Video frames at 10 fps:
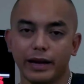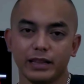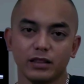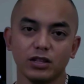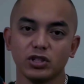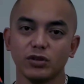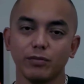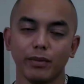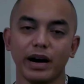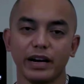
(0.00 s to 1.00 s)
and
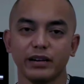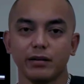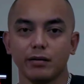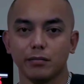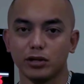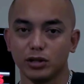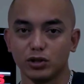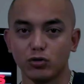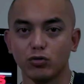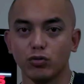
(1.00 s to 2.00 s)
doesn't mind about the
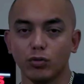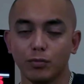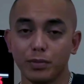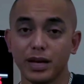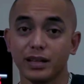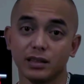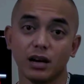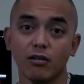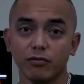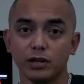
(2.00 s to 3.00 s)
shoe being
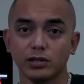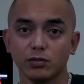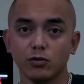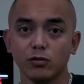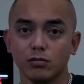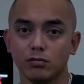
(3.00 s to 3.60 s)
not flexible,